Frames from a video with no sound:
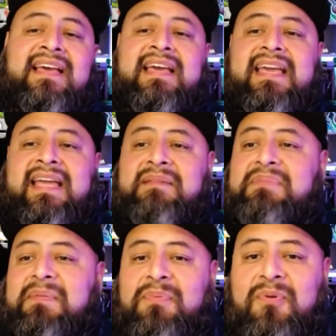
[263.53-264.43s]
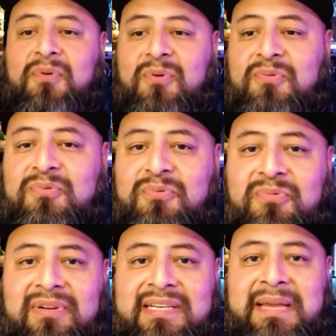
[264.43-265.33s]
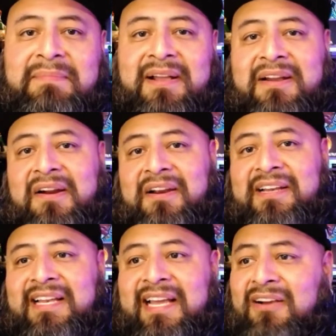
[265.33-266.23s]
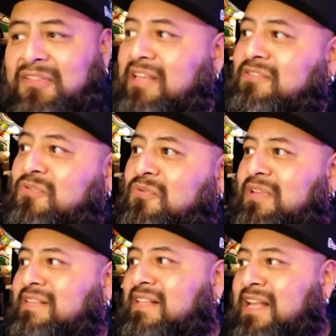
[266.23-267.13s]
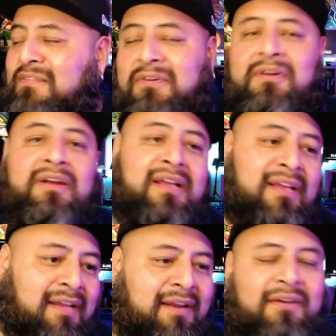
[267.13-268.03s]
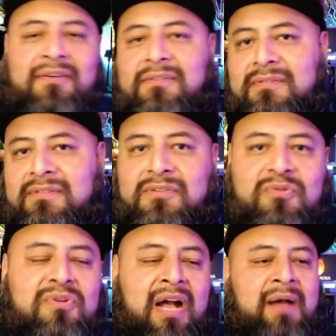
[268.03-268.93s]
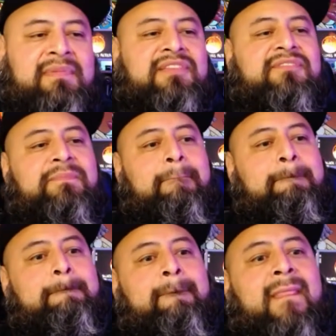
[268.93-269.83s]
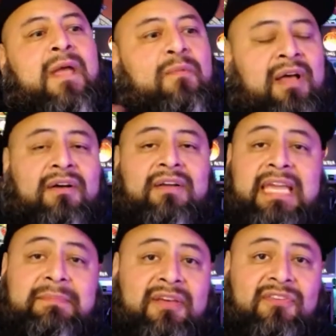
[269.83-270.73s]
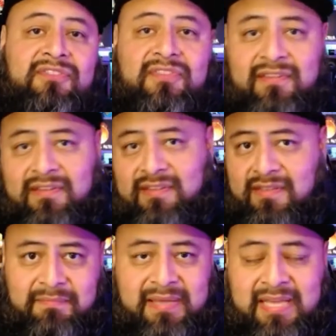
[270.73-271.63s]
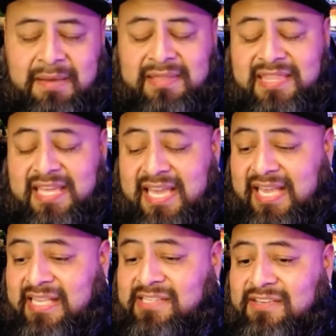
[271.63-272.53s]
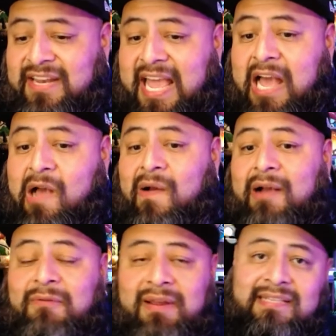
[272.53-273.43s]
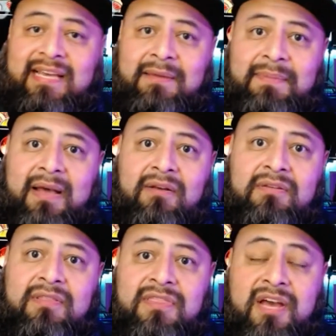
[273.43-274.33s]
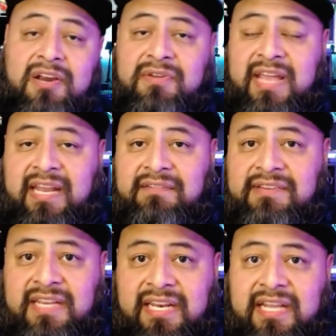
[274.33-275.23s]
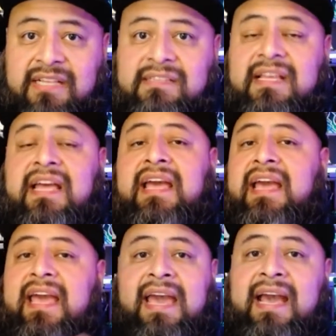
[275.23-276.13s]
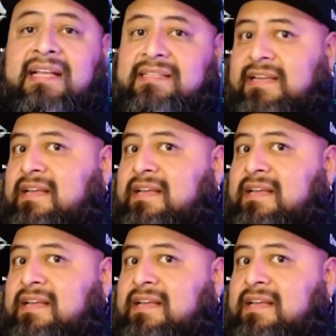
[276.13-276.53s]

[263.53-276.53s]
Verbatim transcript: And people who get my card, they're like, oh, that's cool, that's clever, you know, cool comments well, emails become a thing, and so now I want to type out the creative genius at